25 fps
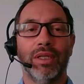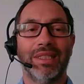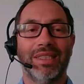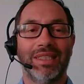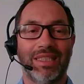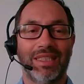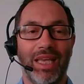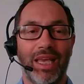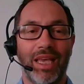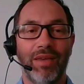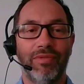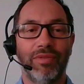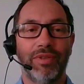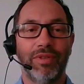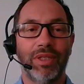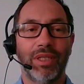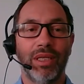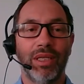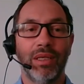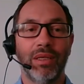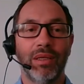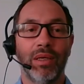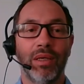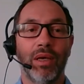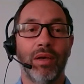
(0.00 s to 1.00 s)

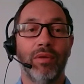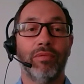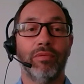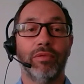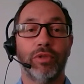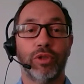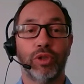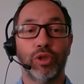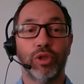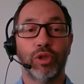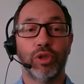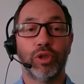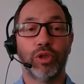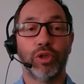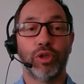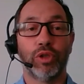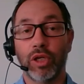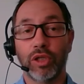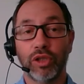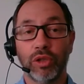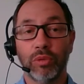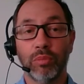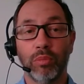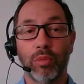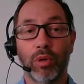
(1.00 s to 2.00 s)
safety,
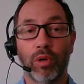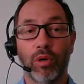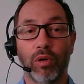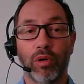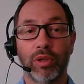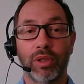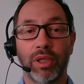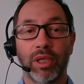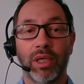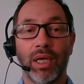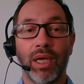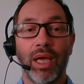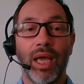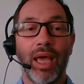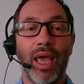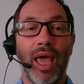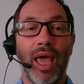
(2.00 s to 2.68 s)
storage on board,